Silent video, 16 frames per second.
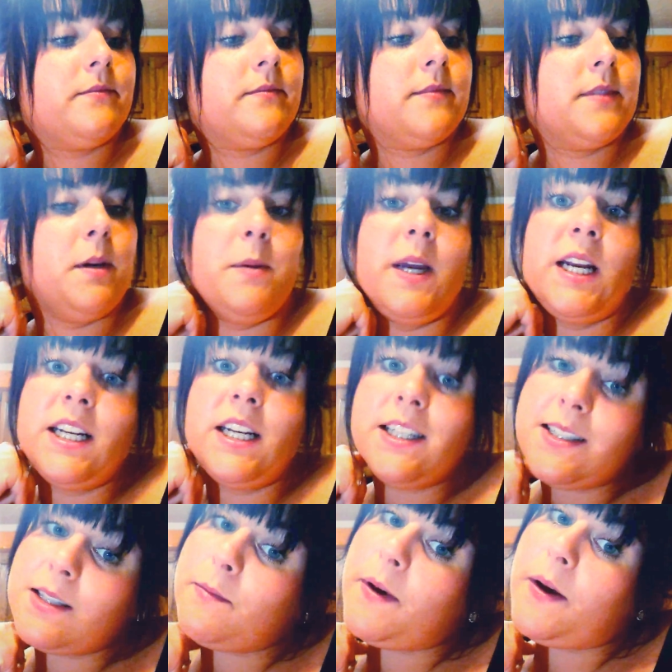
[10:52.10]

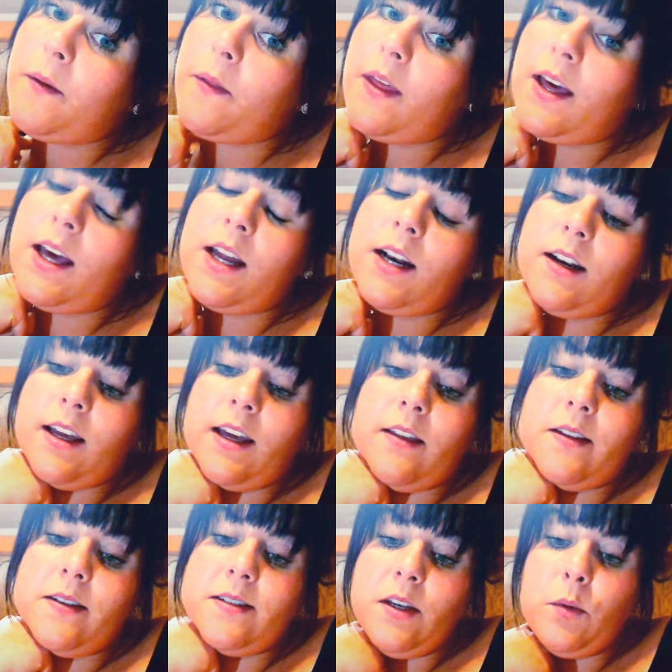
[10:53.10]
opinions about that and
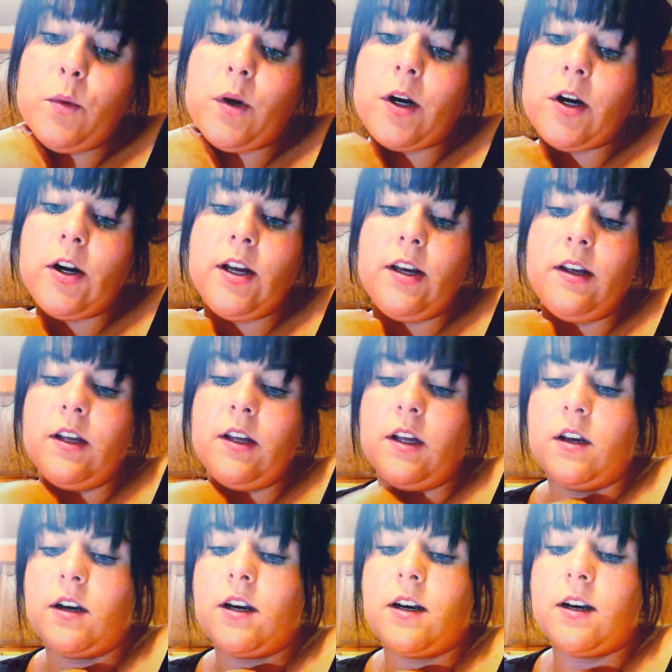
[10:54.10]
the C word,
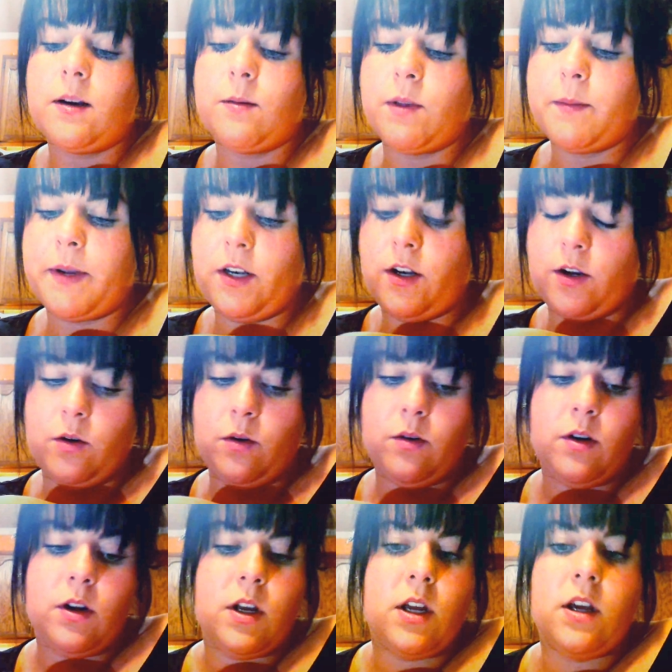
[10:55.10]
let me
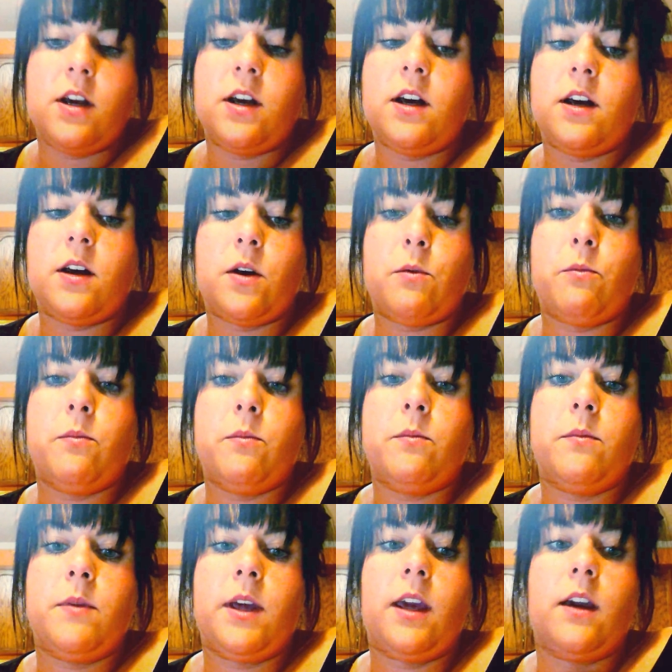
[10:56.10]
know.
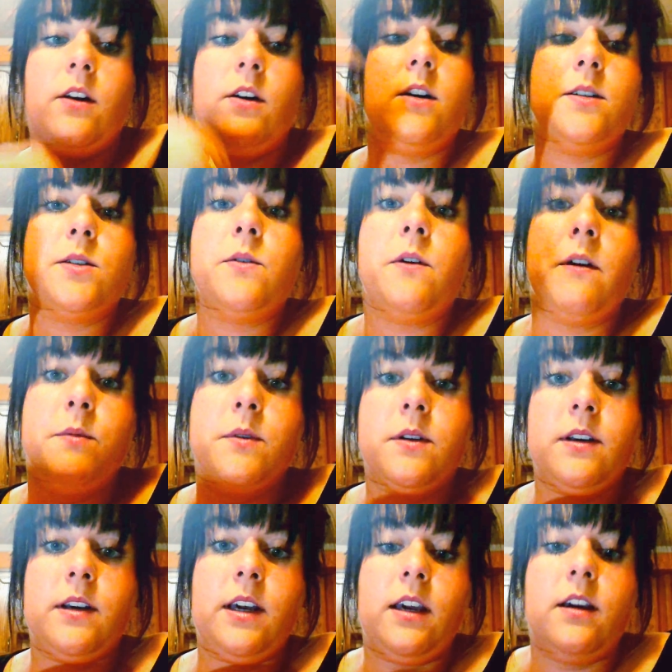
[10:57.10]
And also, I
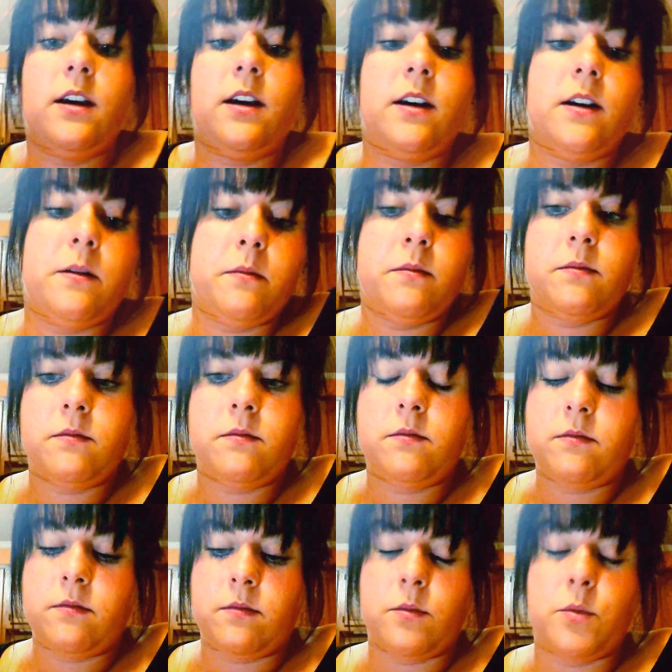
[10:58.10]

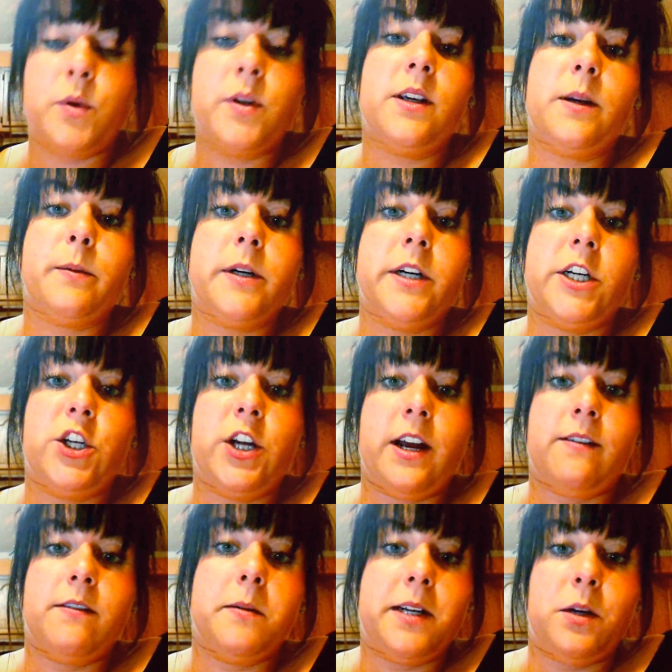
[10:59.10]
really appreciate
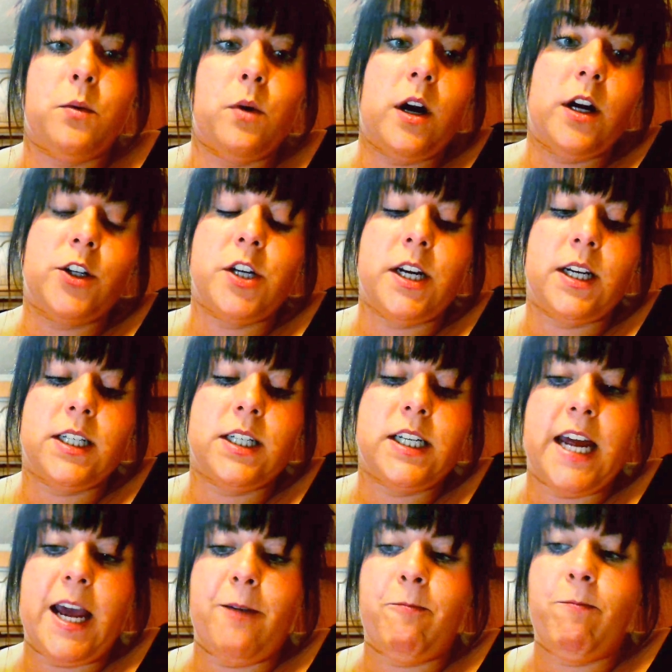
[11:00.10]
everybody watching
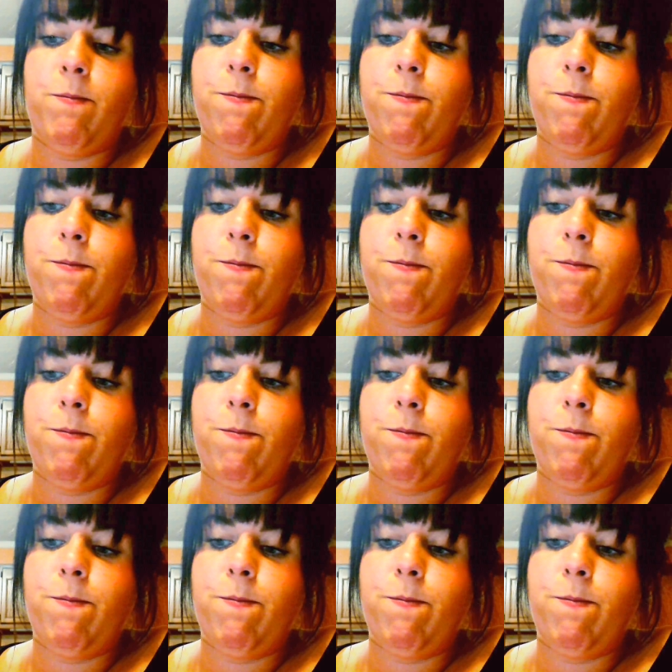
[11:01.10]
today.